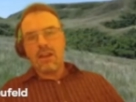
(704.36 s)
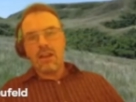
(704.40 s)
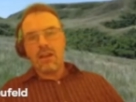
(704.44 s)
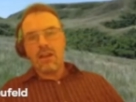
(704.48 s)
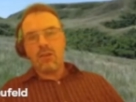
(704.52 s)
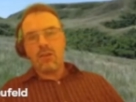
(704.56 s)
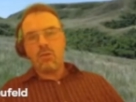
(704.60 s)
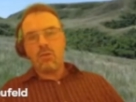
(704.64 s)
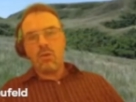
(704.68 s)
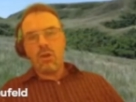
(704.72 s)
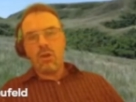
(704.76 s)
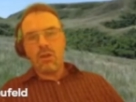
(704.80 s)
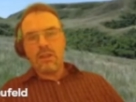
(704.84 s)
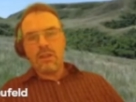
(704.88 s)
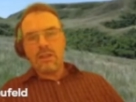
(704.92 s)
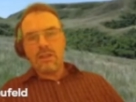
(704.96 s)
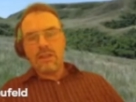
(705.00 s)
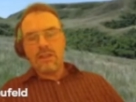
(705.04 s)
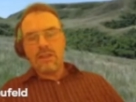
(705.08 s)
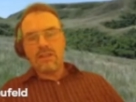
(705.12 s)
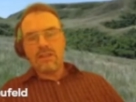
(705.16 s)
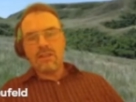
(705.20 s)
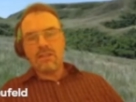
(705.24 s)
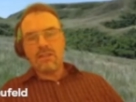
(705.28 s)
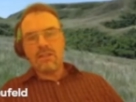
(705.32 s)

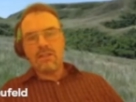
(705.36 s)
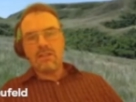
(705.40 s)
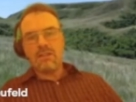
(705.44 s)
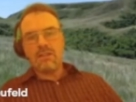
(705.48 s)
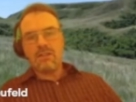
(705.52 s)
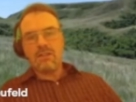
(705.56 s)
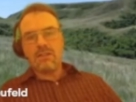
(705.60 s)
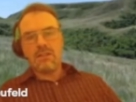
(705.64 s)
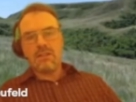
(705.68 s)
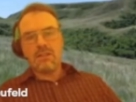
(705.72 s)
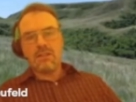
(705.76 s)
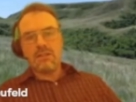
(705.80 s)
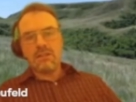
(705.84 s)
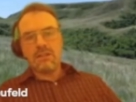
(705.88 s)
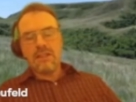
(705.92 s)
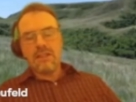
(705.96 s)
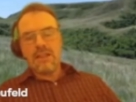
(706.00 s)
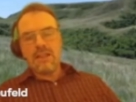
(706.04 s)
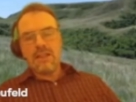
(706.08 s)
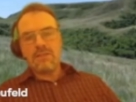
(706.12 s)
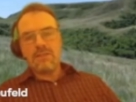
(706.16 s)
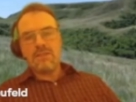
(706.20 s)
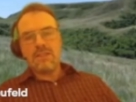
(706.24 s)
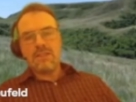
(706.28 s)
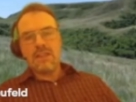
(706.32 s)
quality to the
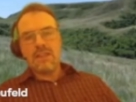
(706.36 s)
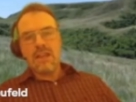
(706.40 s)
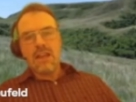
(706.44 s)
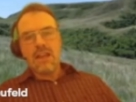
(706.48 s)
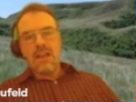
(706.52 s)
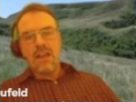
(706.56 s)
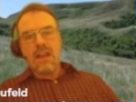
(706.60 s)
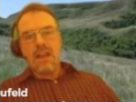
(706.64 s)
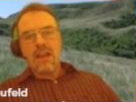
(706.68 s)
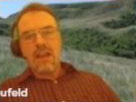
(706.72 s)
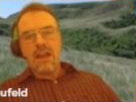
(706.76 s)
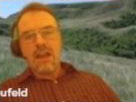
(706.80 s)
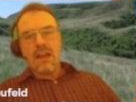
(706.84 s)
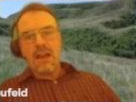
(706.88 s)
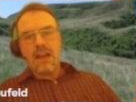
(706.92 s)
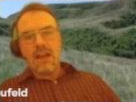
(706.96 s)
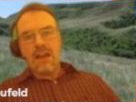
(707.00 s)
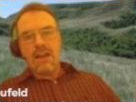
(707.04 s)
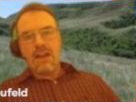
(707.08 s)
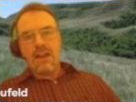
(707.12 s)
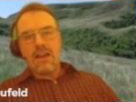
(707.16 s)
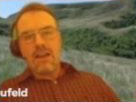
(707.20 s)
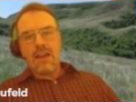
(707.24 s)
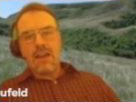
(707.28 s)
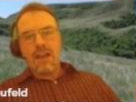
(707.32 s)
leaves.
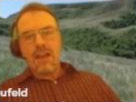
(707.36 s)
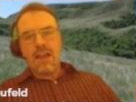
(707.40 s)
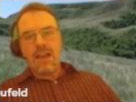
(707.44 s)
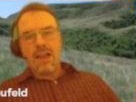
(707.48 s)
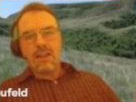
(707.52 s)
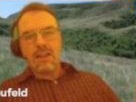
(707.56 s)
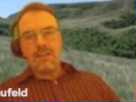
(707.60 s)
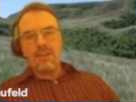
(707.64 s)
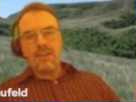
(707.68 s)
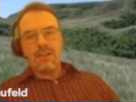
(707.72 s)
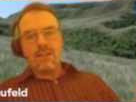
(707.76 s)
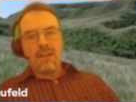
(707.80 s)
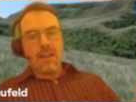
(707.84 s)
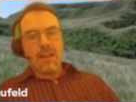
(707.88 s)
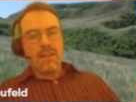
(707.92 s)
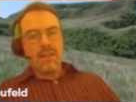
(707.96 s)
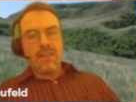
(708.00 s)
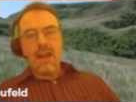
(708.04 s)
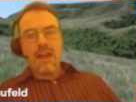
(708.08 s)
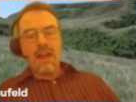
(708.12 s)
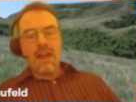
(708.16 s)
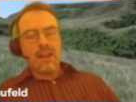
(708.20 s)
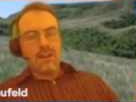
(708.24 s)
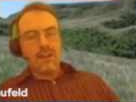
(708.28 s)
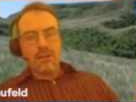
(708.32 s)
And
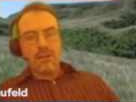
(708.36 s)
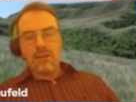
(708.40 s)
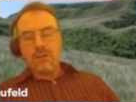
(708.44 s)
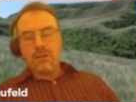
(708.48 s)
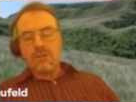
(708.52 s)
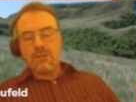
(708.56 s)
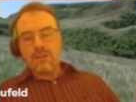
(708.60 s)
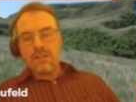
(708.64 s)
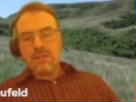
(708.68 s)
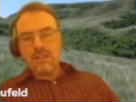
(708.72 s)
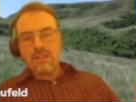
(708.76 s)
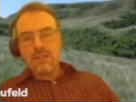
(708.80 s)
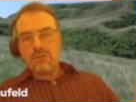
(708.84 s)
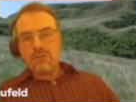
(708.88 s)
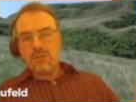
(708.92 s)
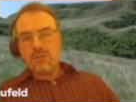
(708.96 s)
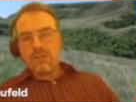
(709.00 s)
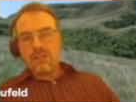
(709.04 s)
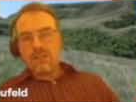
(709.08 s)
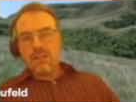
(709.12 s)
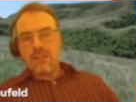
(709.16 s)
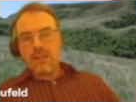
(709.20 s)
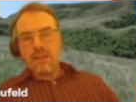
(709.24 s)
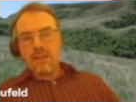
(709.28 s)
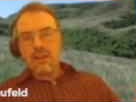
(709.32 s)
that alone is
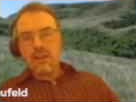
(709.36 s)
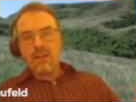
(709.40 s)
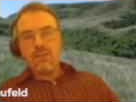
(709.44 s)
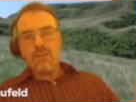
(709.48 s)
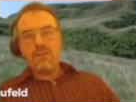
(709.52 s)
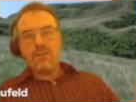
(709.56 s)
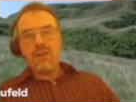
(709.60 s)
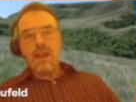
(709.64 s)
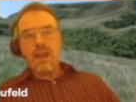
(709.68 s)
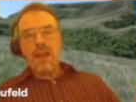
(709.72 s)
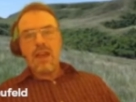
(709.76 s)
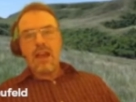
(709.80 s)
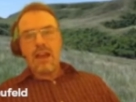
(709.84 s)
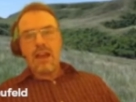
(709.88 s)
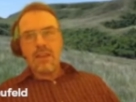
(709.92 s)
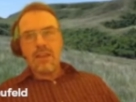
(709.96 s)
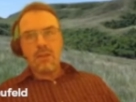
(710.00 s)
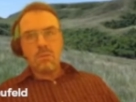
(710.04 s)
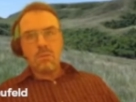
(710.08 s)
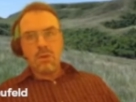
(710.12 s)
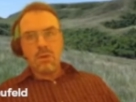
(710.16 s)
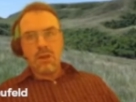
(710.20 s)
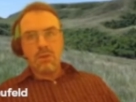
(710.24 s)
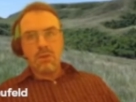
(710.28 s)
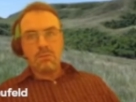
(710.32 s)
interesting enough. And
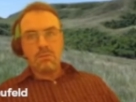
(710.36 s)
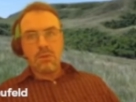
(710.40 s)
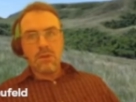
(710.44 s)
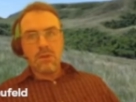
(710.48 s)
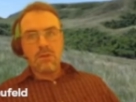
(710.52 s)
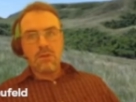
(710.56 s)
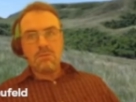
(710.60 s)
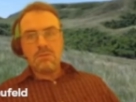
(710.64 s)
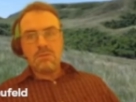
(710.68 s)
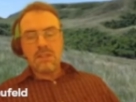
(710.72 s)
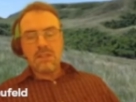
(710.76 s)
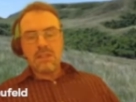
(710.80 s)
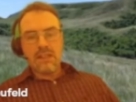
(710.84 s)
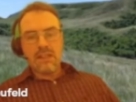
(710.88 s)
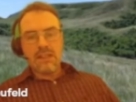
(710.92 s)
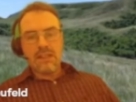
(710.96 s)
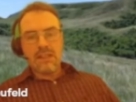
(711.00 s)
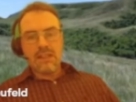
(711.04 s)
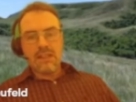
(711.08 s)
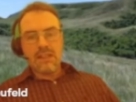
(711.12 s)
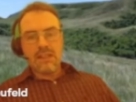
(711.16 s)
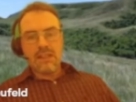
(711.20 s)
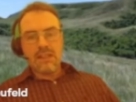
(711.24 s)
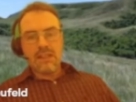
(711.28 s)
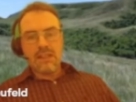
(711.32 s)
then when it blooms, it
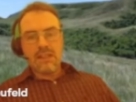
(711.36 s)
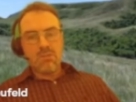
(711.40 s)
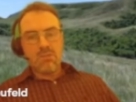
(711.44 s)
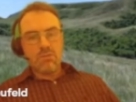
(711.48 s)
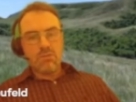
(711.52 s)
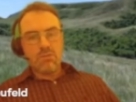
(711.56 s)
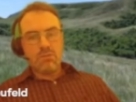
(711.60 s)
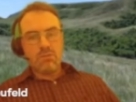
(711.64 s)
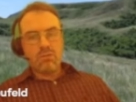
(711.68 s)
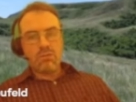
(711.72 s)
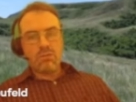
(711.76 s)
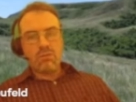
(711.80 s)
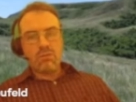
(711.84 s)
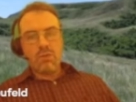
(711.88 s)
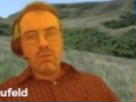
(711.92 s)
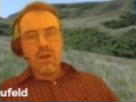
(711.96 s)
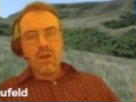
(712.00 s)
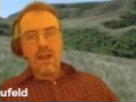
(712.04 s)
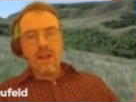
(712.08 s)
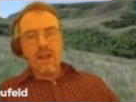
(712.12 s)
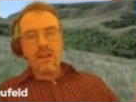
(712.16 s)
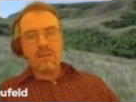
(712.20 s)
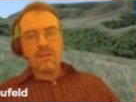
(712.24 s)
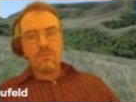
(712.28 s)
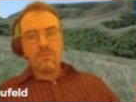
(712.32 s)
gets these
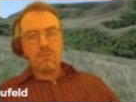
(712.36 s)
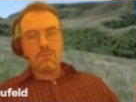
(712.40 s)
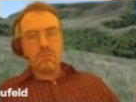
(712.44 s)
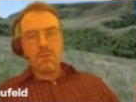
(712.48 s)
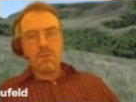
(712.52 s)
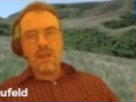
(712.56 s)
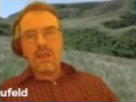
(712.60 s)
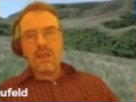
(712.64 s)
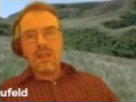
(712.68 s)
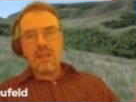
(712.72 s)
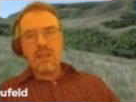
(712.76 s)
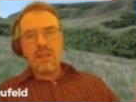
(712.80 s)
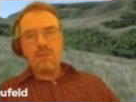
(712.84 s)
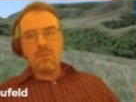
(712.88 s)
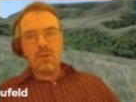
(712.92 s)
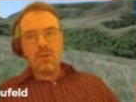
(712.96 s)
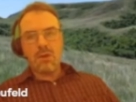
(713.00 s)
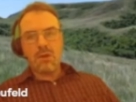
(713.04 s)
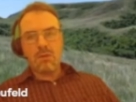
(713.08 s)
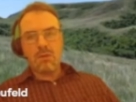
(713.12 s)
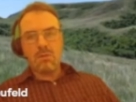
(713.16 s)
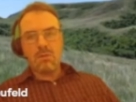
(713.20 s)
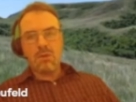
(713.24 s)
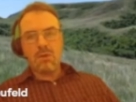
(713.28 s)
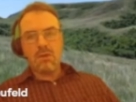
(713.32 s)
bright pinky
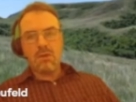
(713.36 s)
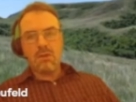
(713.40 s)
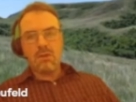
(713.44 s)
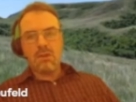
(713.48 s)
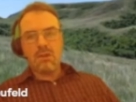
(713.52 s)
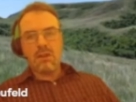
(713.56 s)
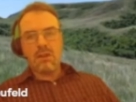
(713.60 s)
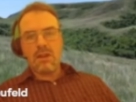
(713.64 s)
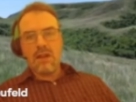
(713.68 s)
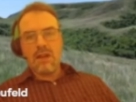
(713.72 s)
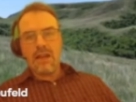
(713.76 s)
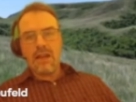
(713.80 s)
purple